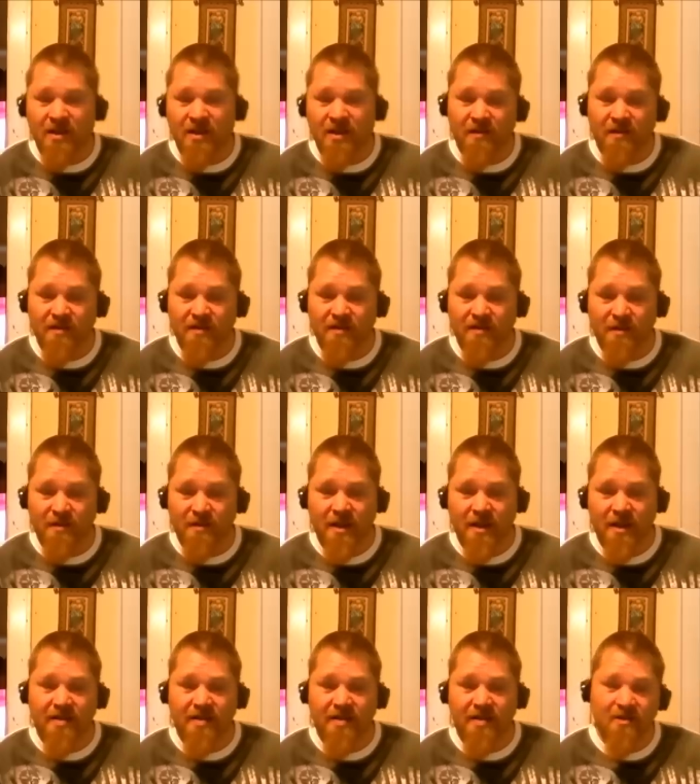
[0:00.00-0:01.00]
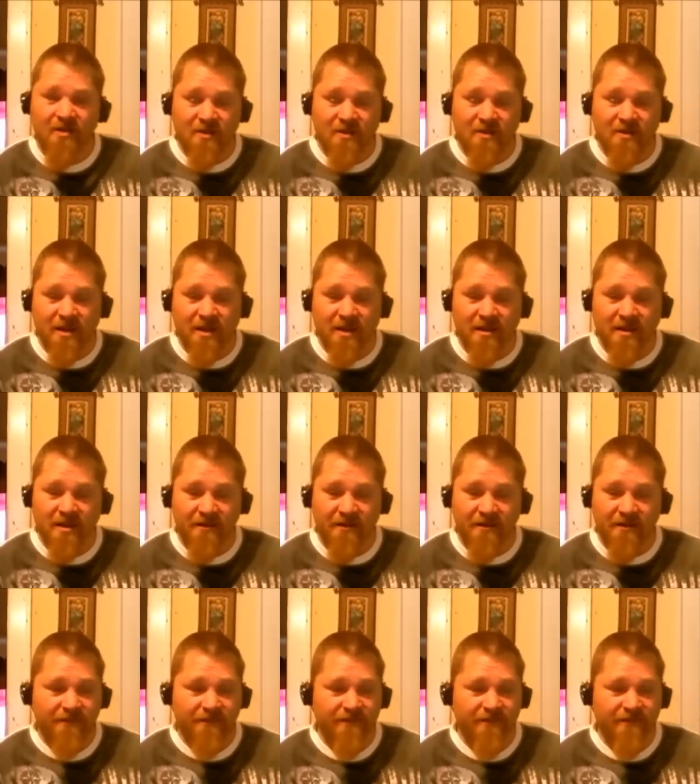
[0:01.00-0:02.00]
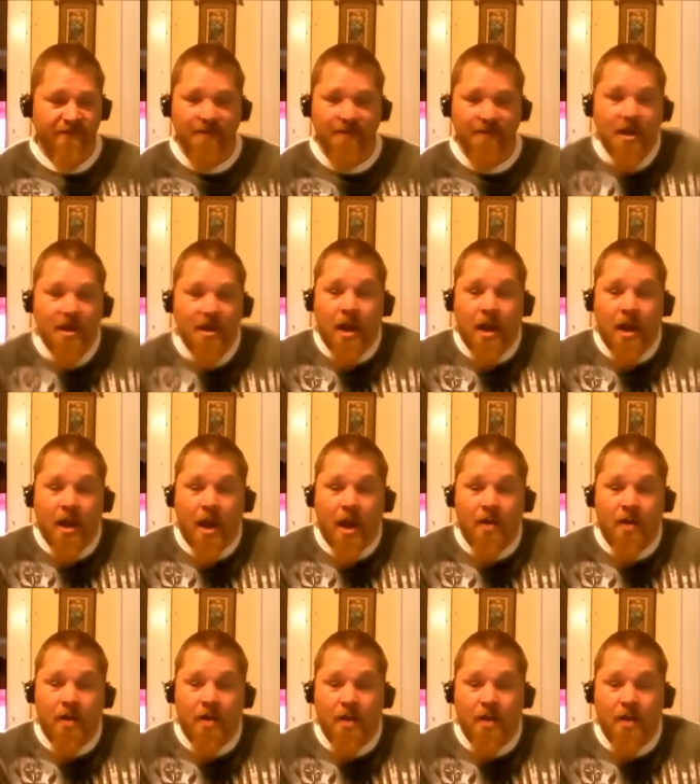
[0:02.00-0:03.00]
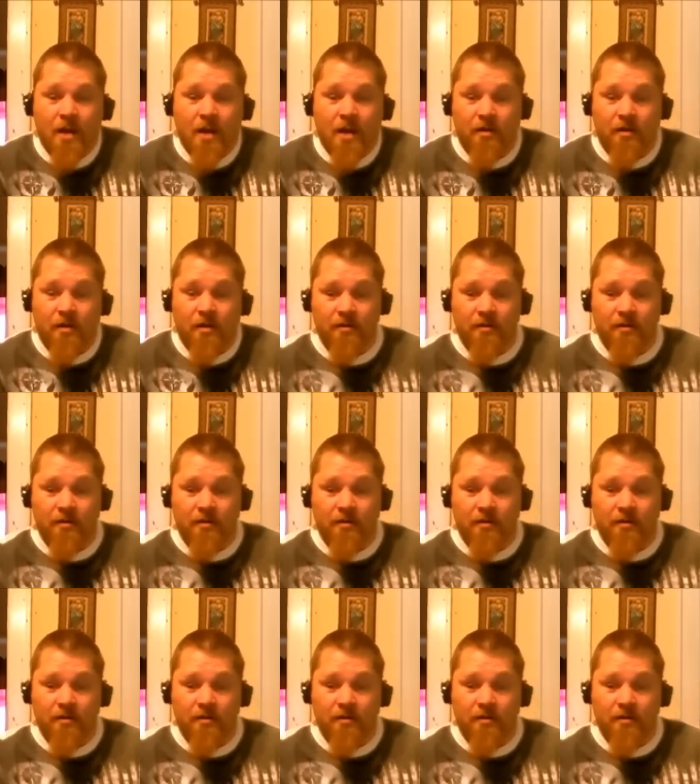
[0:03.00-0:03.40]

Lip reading: if it's bad, you don't like it, I don't care.